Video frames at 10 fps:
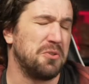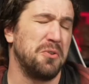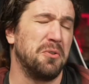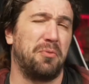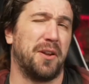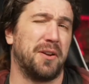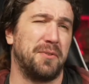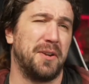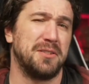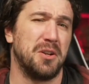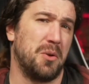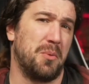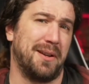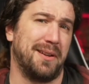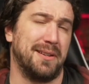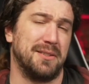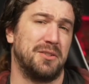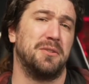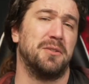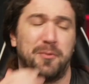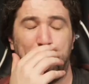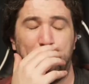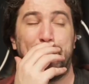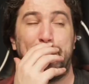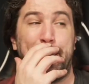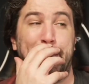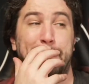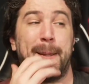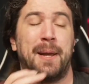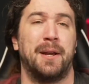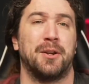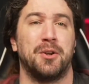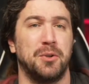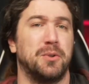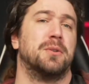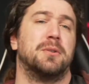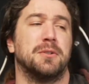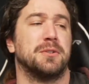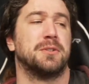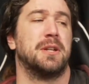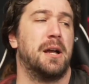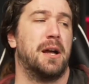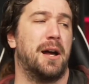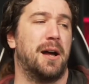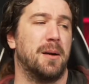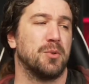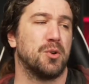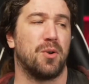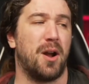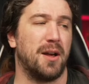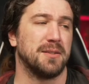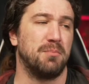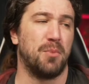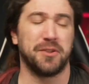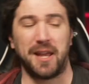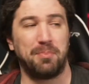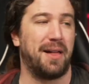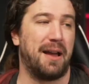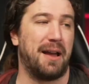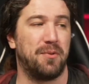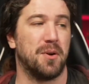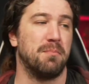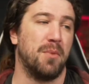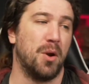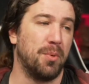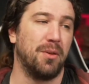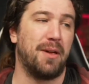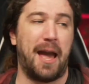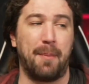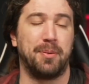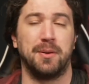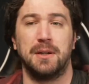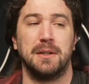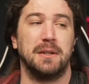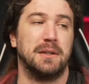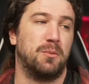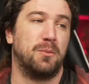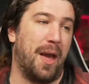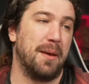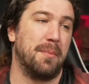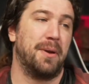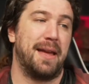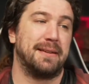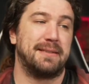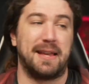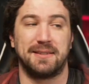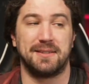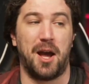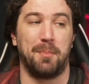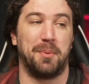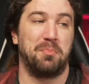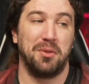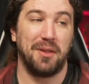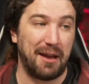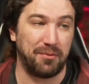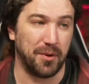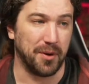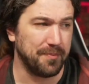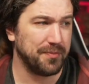Flutter, if you guys don't know what it is, Google Flutter is Google's cross multi-platform mobile app, web and desktop platform.